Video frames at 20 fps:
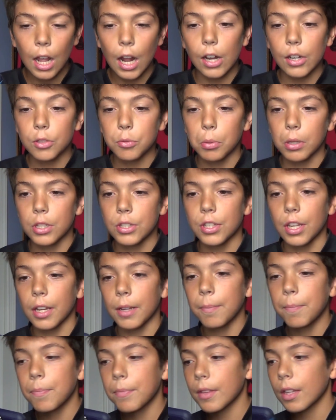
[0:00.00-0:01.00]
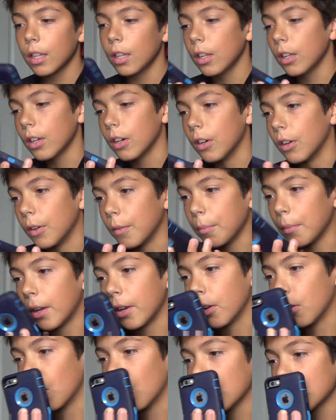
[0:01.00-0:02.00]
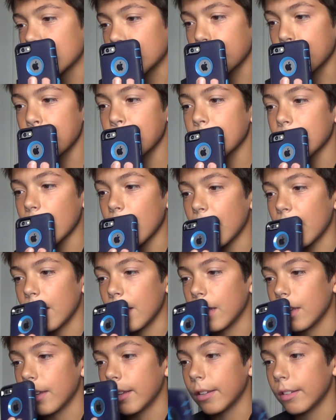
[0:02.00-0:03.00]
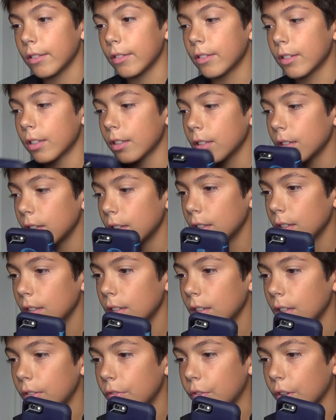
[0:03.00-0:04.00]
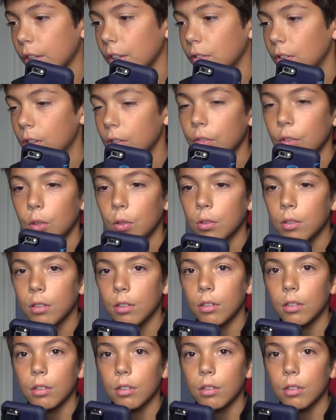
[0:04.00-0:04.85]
I just want to say that you're awesome and freaking love you.